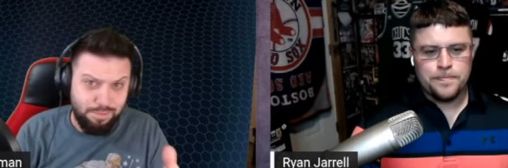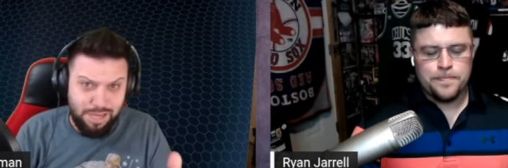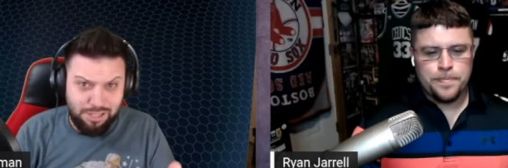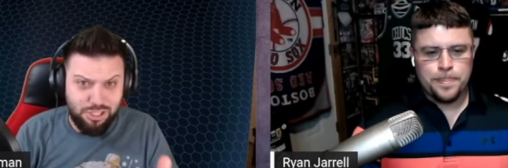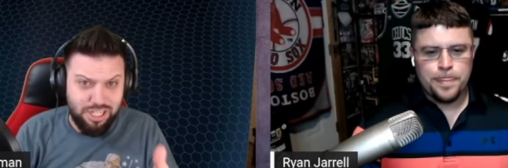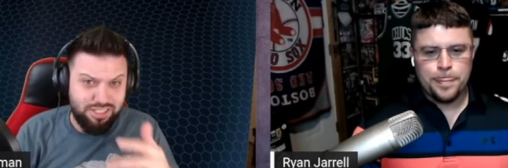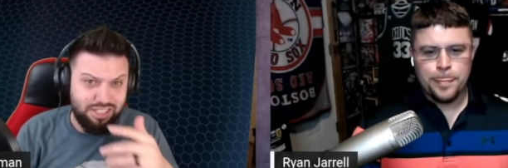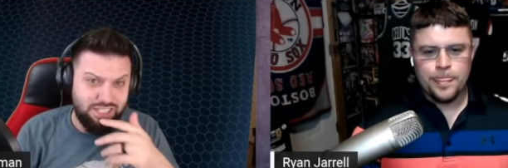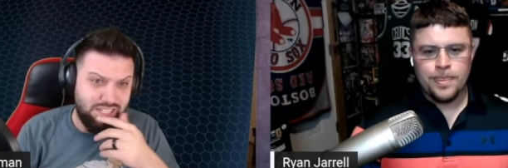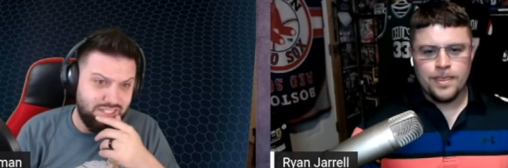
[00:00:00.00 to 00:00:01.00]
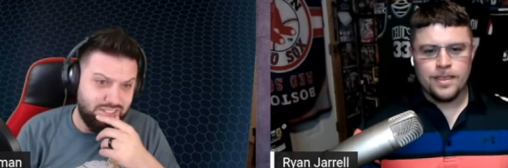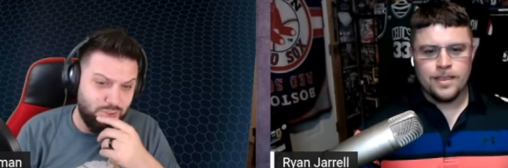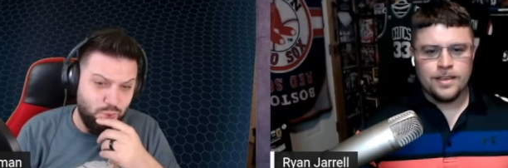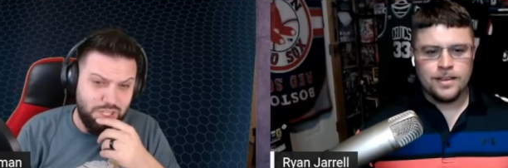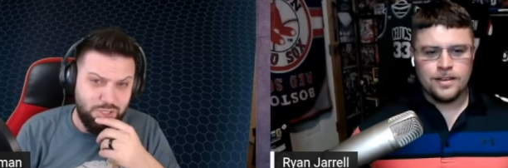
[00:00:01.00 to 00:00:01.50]
Speaker 1: Michael Johnson in
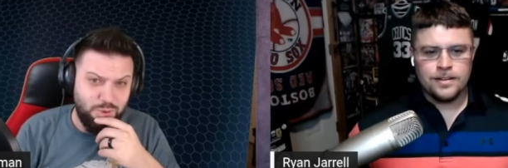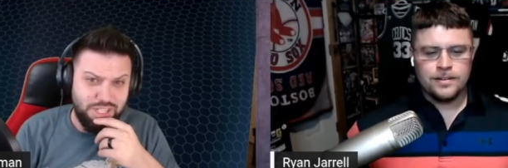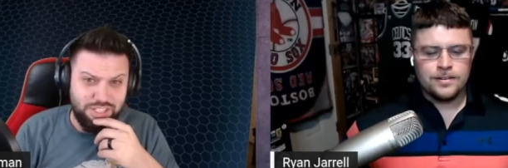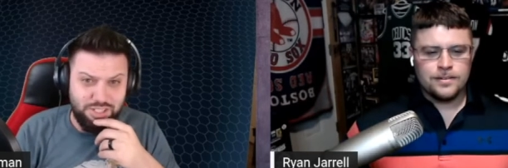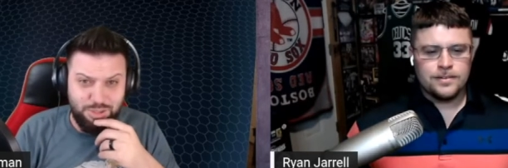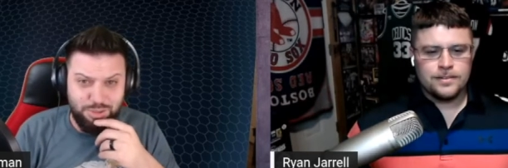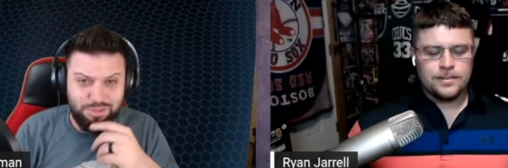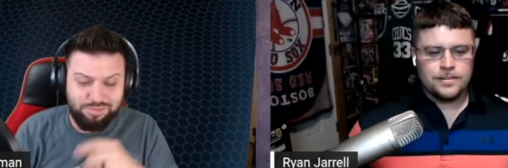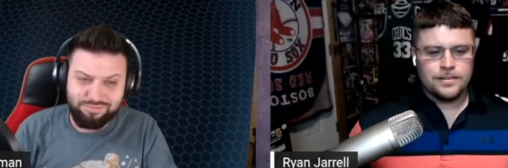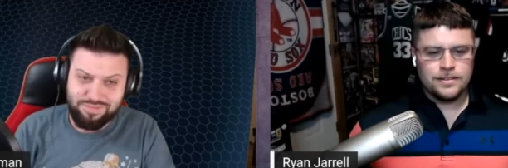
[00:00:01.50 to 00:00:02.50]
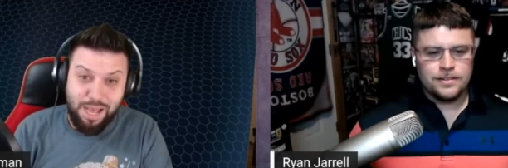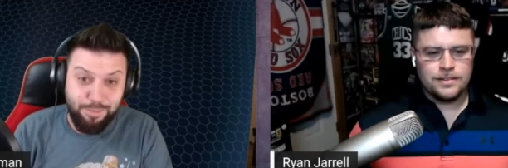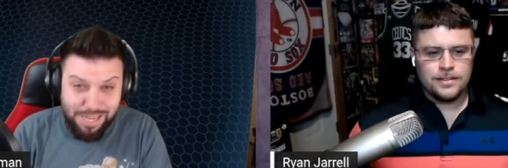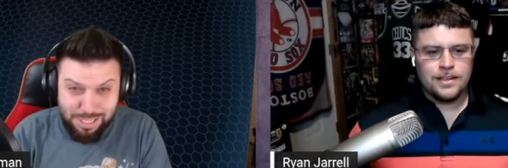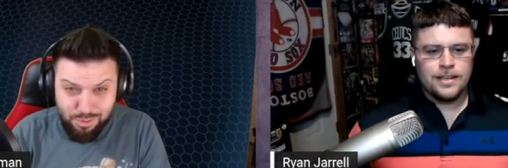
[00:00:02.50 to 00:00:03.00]
2022 at
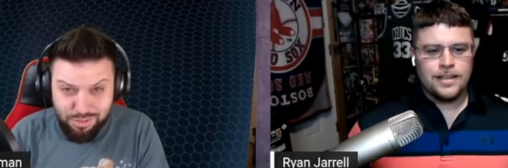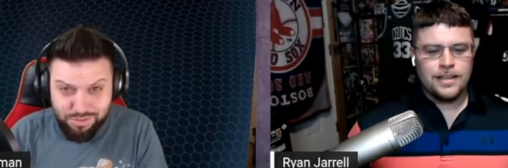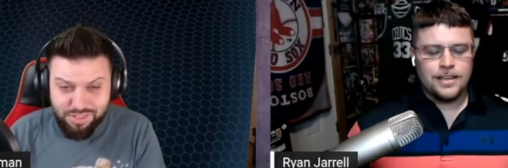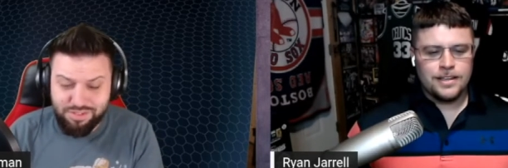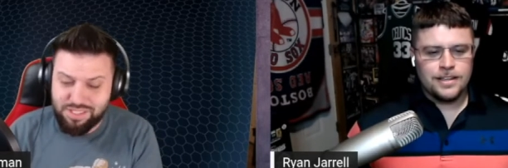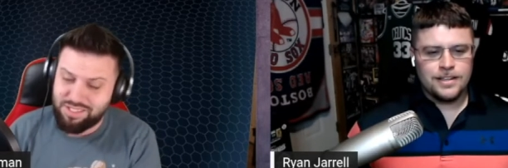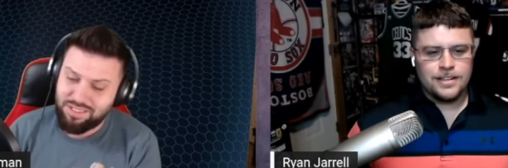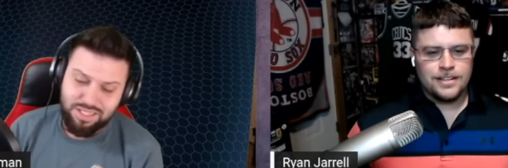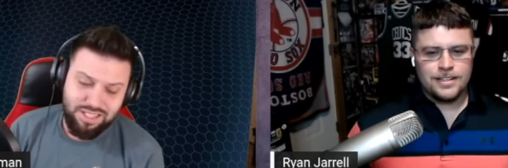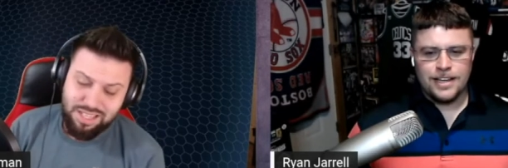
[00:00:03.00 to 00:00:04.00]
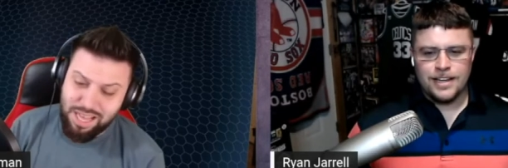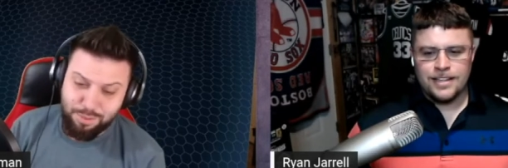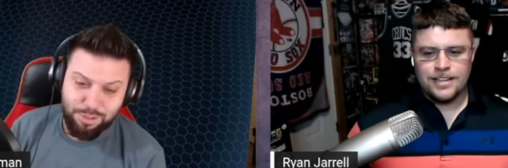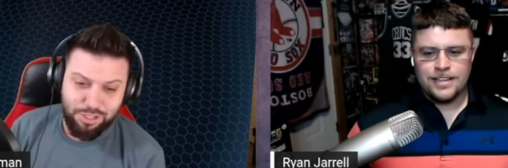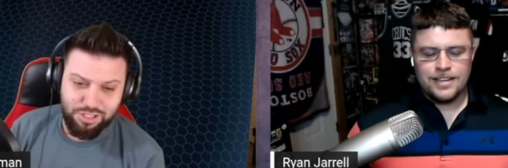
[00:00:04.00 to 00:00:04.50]
minus 150? Yeah.
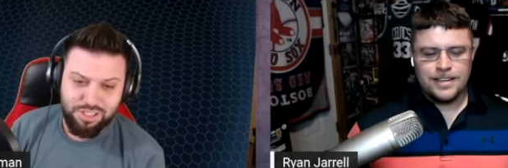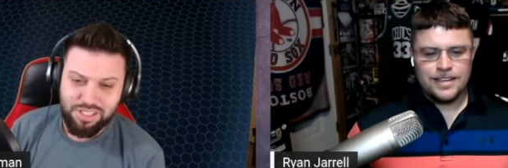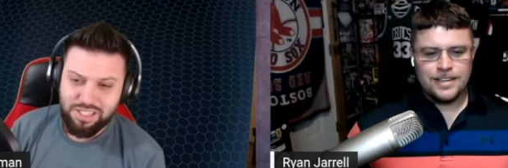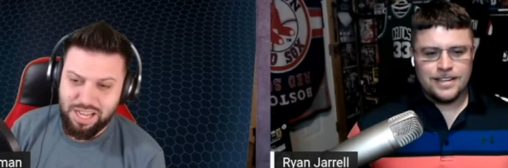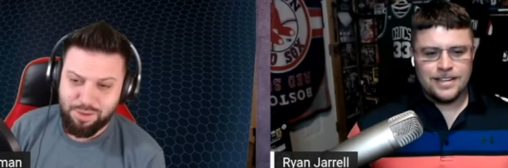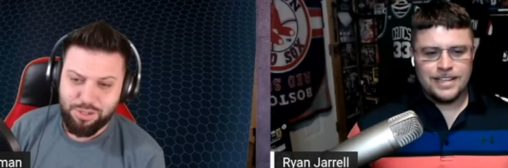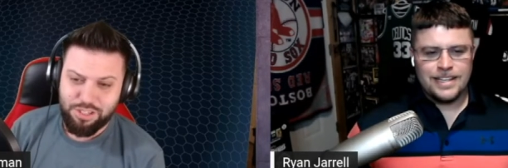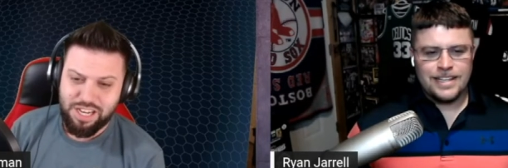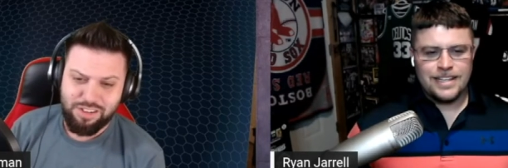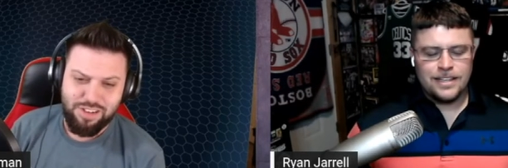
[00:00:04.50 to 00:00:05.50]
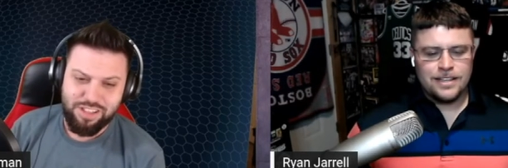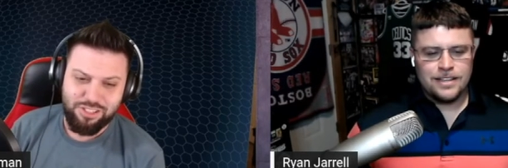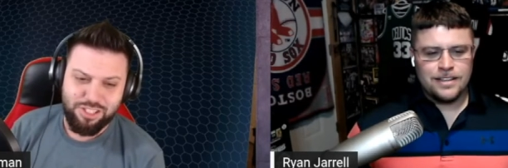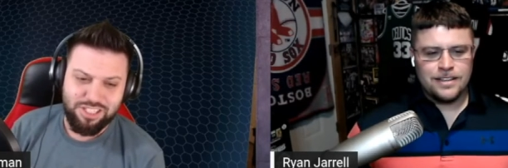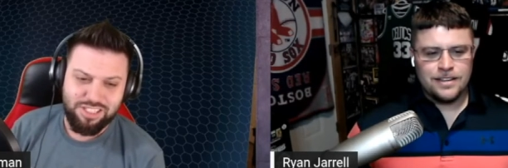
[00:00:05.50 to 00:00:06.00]
I'm good. I'm good. I'd
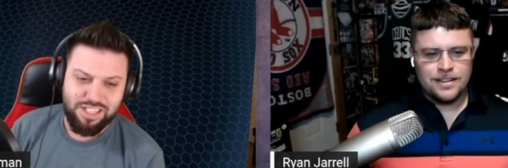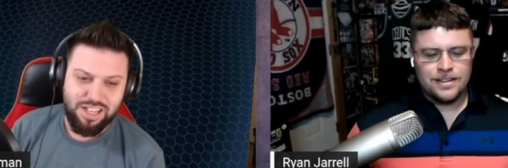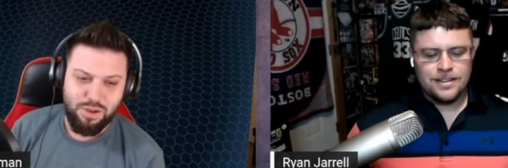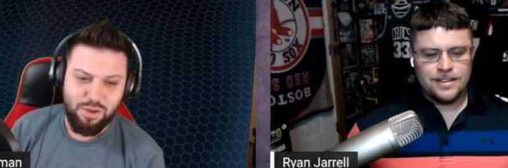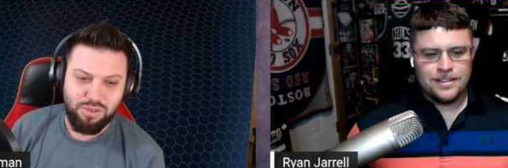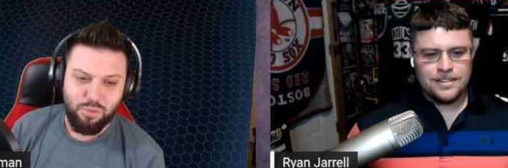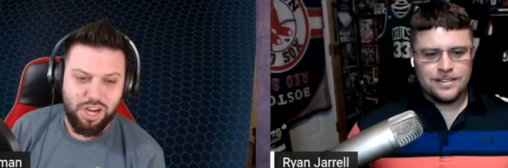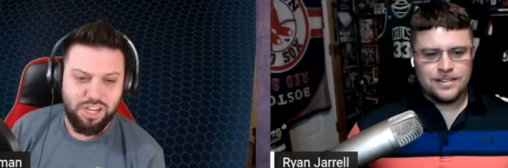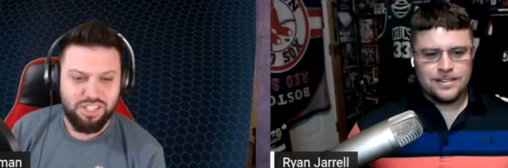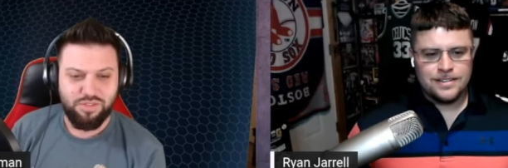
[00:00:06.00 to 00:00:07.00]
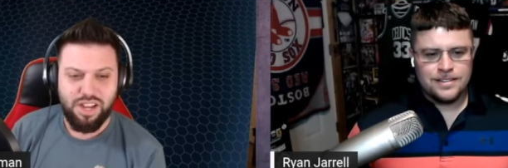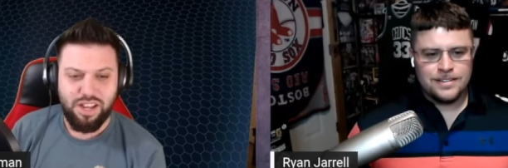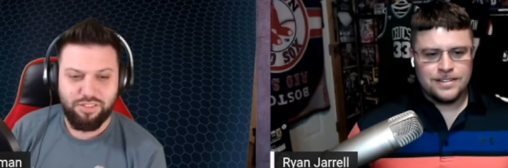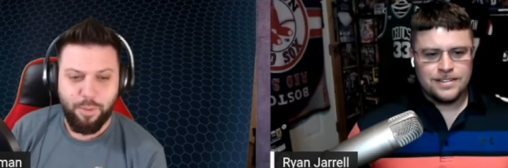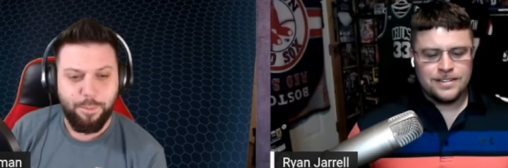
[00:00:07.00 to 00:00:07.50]
rather just uh, watch this
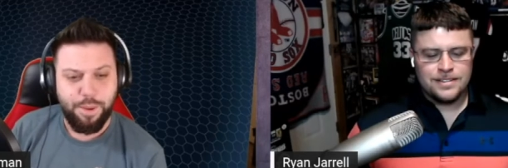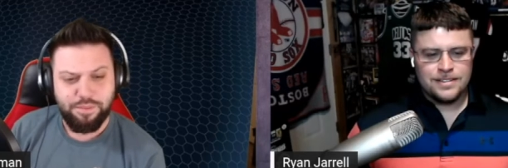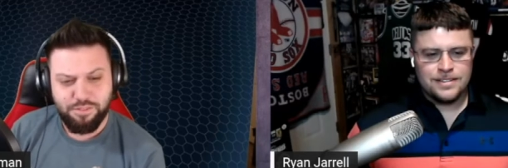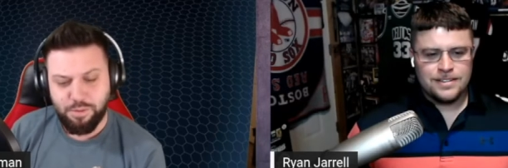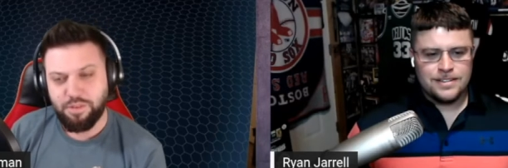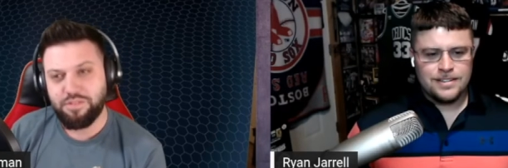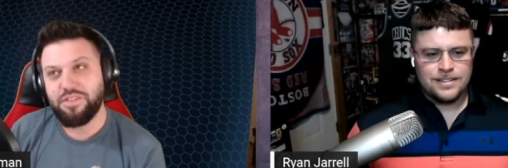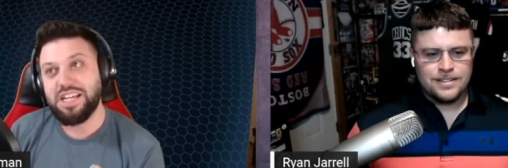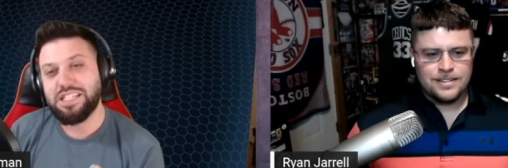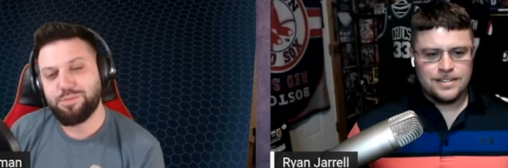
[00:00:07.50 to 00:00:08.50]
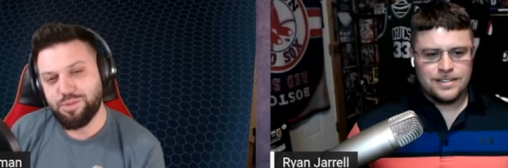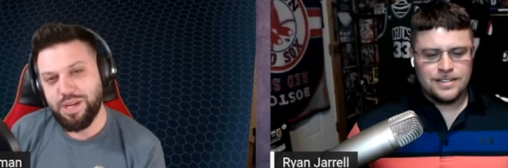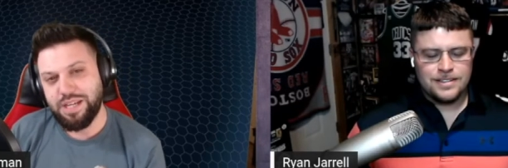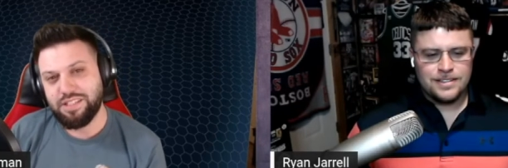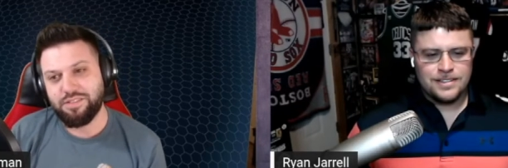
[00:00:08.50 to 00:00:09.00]
fight from from a fan's
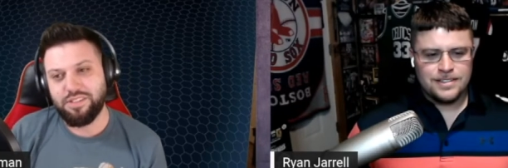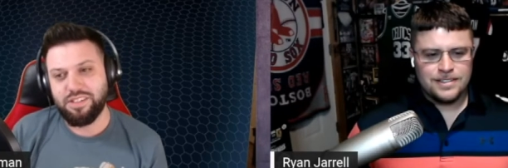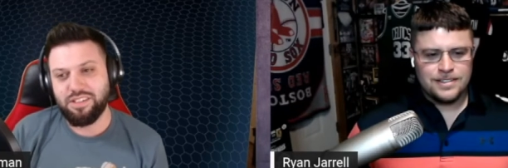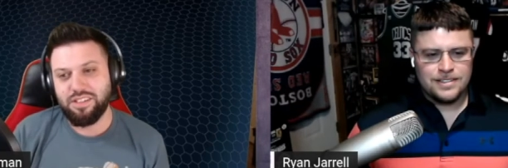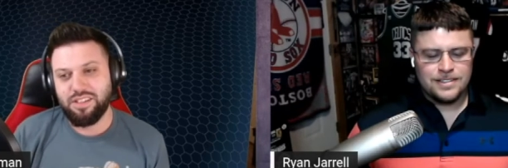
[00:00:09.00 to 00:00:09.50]
perspective and